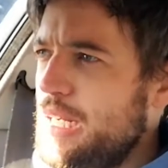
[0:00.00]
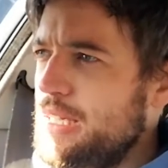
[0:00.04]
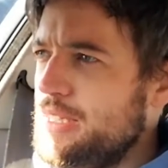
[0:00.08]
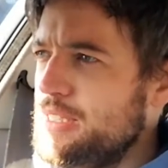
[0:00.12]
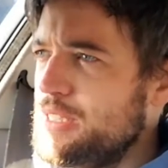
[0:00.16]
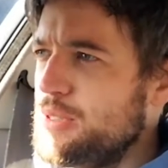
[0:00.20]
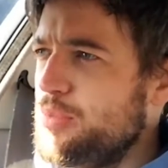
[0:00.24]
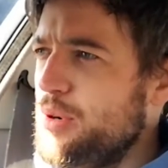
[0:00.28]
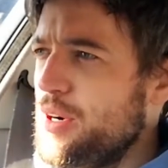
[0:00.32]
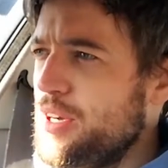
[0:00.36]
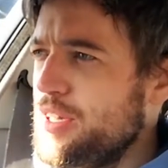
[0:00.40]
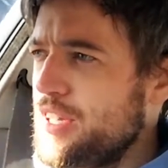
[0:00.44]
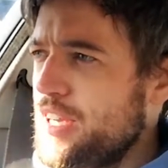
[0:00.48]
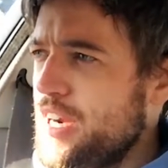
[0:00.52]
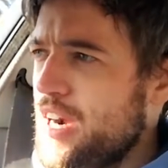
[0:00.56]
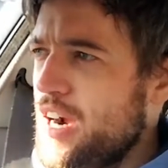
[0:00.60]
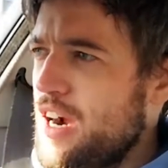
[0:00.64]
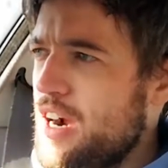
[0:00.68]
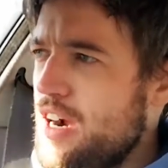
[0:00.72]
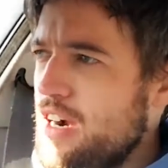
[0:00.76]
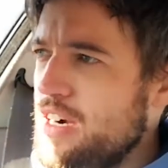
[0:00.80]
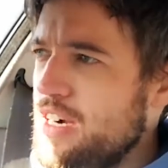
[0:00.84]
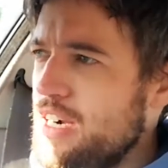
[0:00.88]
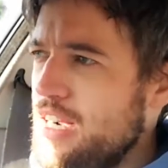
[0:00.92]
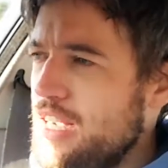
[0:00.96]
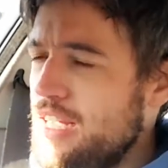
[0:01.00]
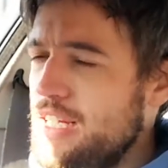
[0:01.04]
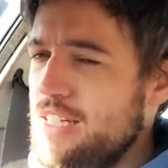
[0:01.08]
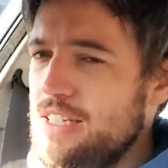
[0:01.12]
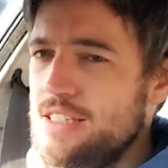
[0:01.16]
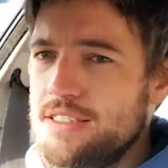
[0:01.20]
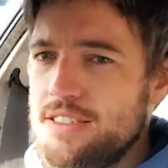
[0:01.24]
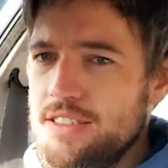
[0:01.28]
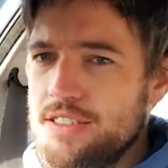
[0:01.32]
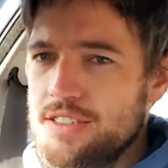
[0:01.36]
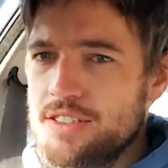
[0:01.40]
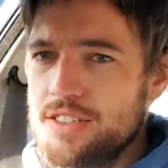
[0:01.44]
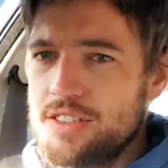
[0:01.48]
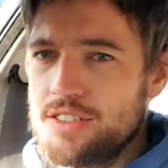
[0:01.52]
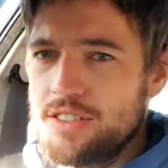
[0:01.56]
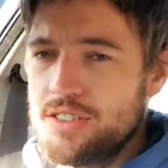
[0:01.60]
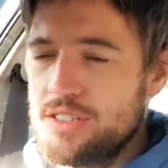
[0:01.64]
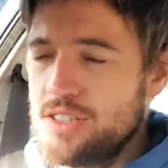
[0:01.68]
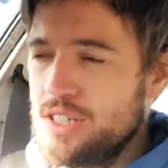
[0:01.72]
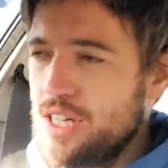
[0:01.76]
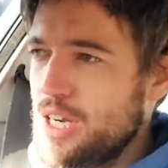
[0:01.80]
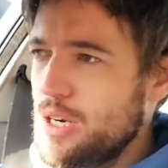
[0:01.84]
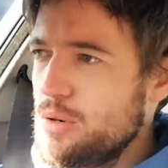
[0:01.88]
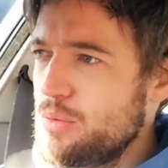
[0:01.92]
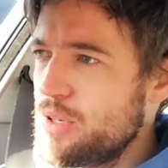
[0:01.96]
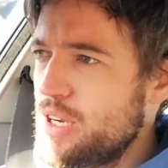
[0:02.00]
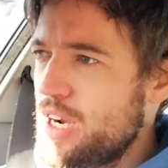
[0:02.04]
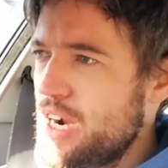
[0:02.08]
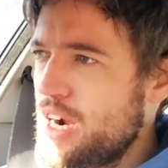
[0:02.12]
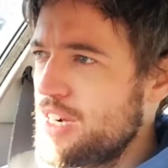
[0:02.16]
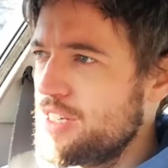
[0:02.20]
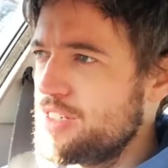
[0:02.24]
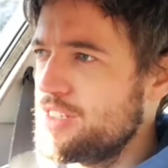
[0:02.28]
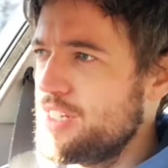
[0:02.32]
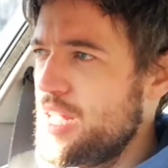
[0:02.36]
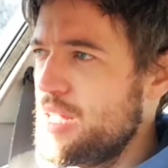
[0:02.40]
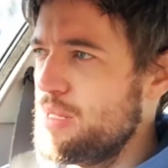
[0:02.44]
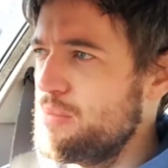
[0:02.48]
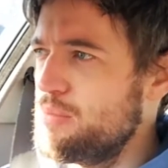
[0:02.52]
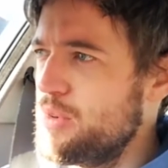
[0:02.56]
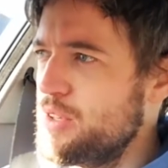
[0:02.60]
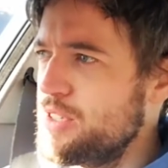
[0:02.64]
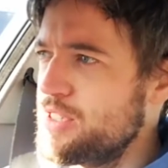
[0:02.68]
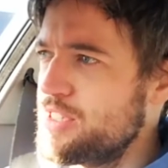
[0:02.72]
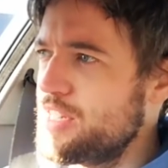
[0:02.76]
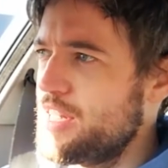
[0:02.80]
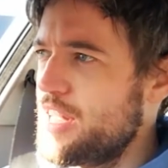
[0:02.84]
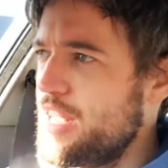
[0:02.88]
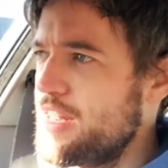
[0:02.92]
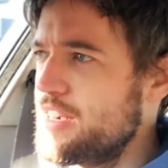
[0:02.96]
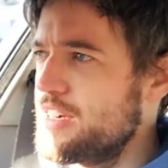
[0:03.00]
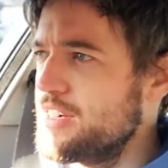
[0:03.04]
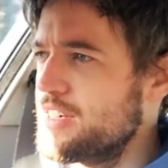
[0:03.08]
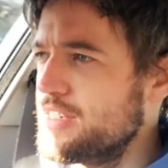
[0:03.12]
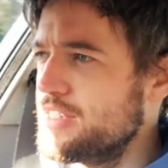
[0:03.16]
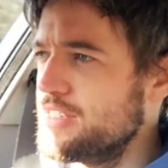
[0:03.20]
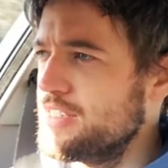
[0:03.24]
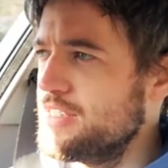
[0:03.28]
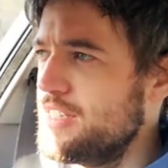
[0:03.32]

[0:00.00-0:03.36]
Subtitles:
to buy the car, and here we are 10 months later,